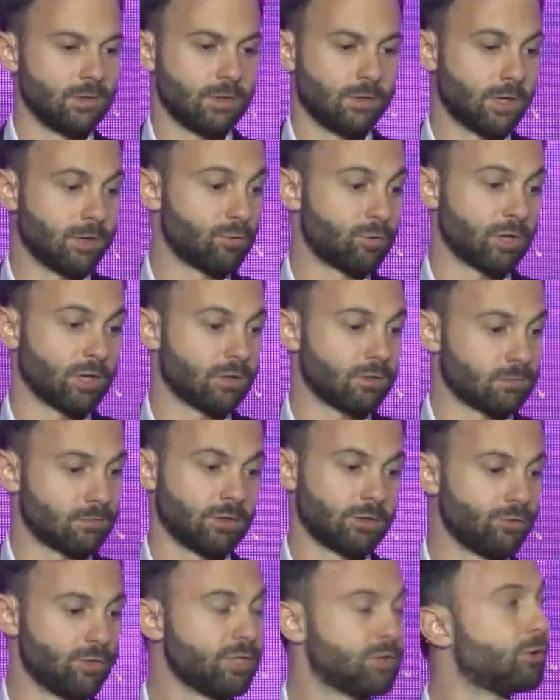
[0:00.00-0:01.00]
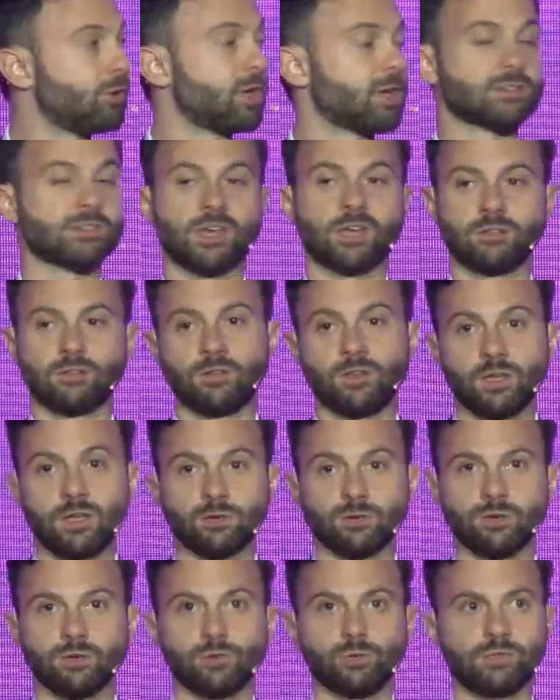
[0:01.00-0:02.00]
they were agreed on ex ante
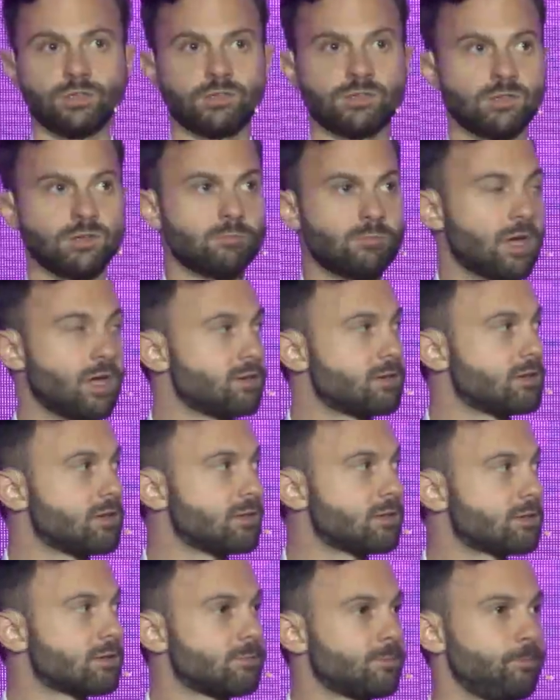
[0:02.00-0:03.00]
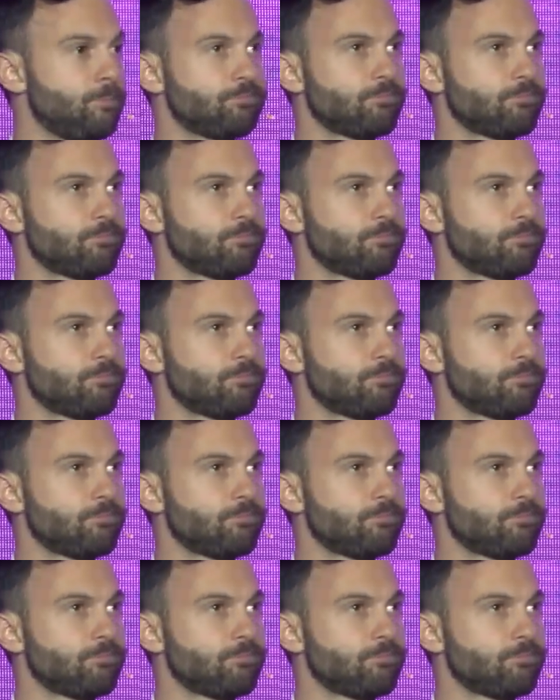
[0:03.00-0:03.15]
on an OTC basis.